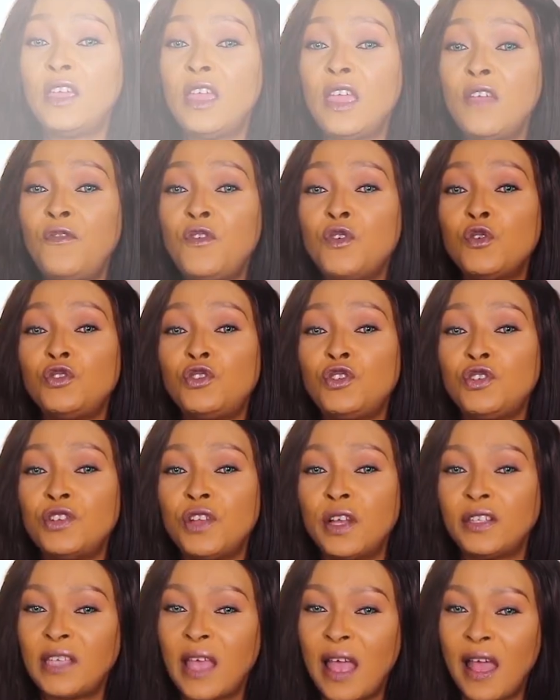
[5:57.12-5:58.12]
if you do
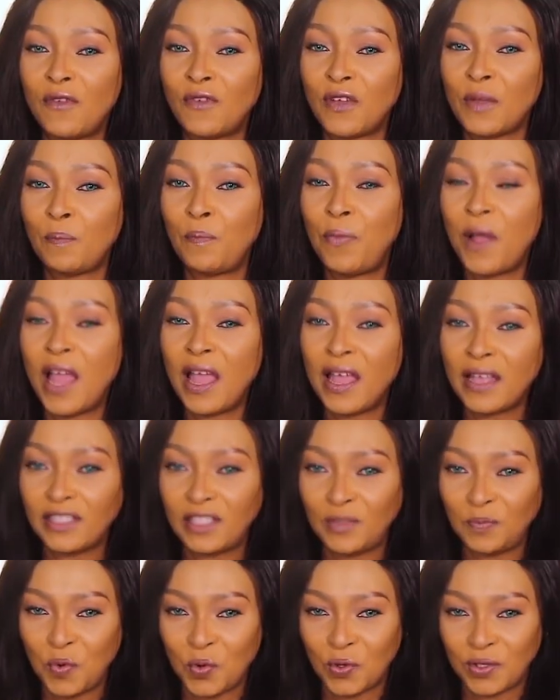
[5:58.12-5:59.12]
not have a
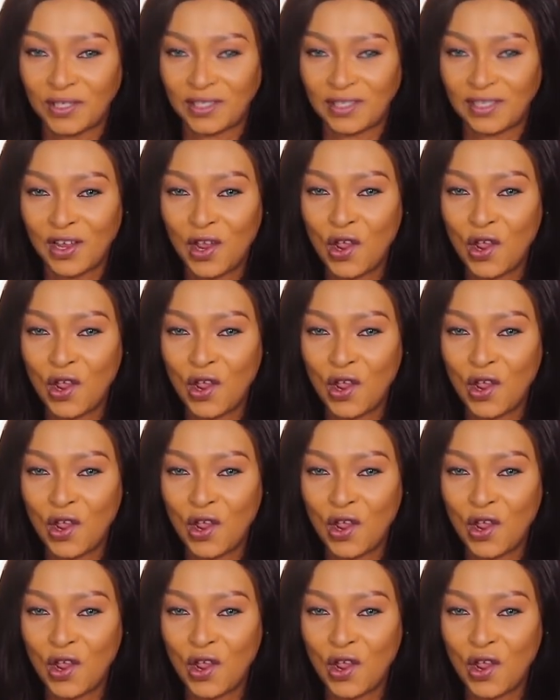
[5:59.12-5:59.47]
passport,